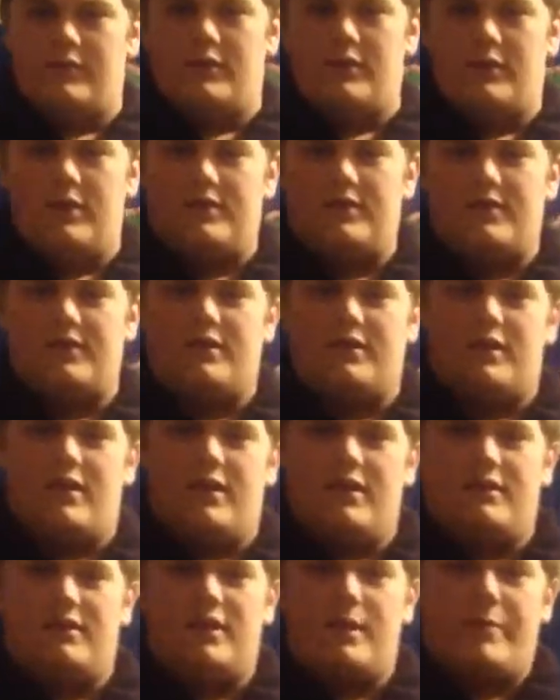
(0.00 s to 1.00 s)
This is
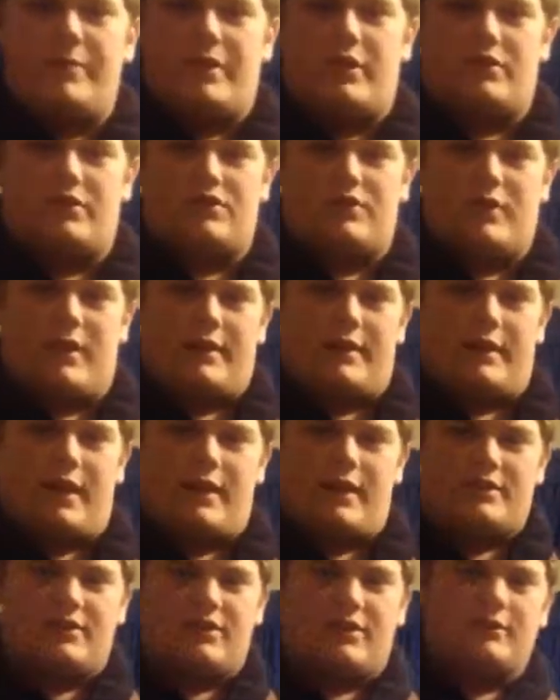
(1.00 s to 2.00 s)
the typical
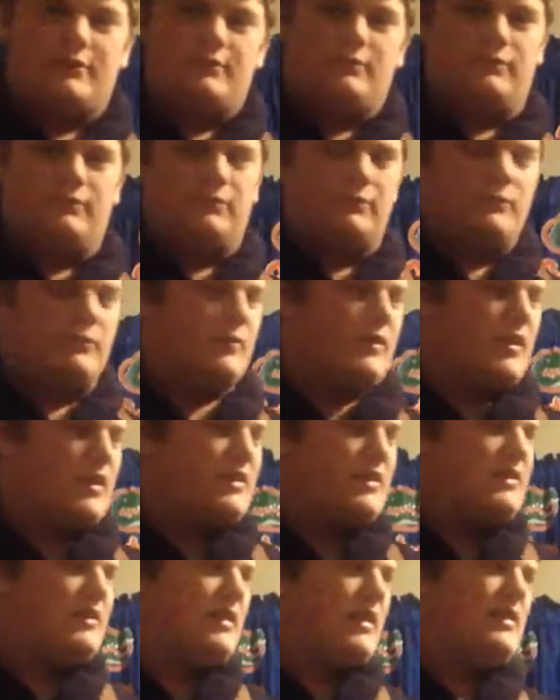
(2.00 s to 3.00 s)
Stratocaster.
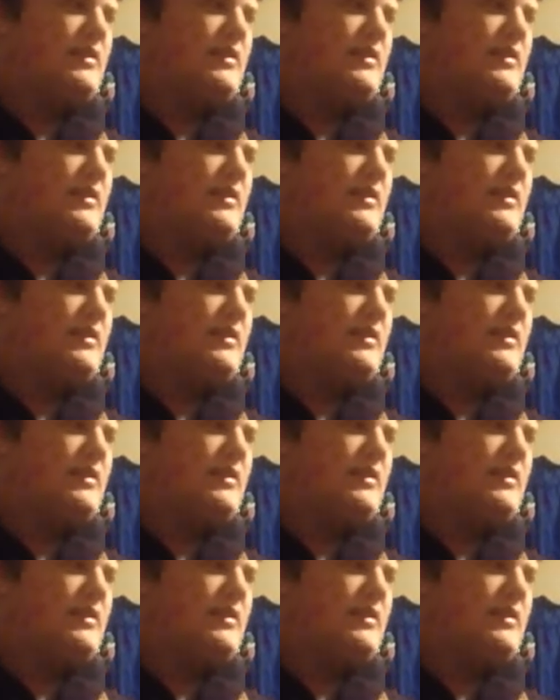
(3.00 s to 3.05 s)
This is a